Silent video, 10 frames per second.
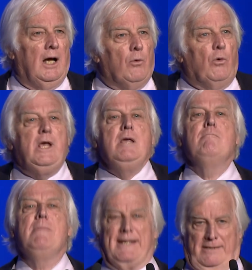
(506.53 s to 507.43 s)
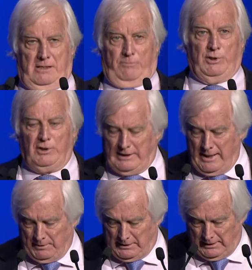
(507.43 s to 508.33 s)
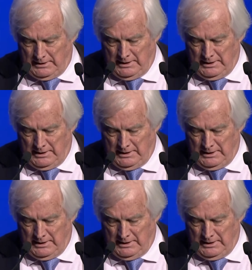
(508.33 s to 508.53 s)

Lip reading: We emit per capita